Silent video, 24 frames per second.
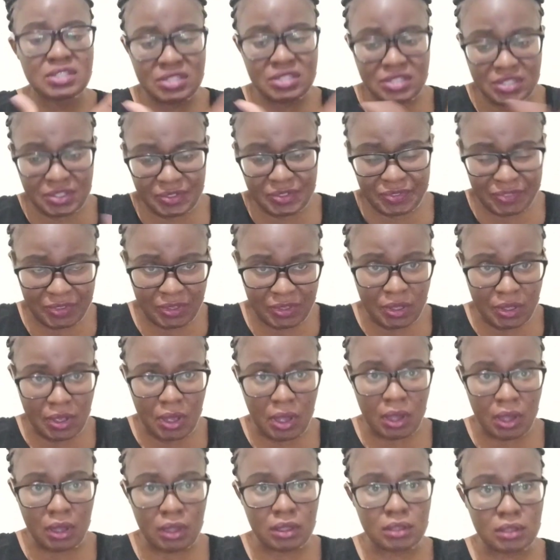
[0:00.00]

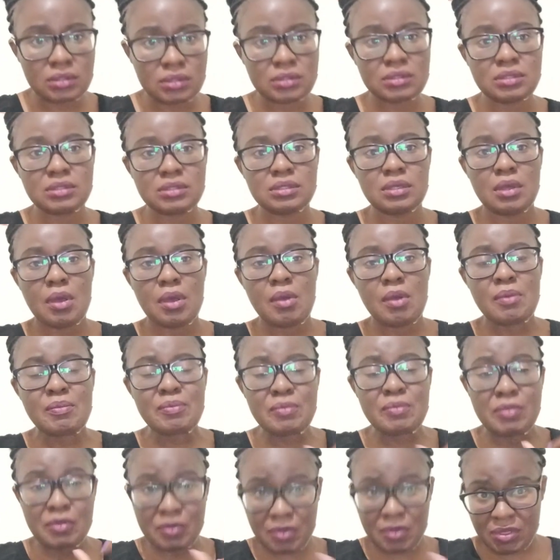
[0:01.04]
difficult
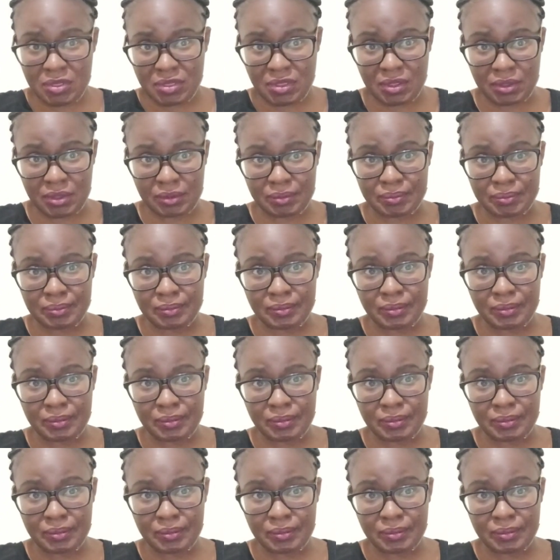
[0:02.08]
breathing.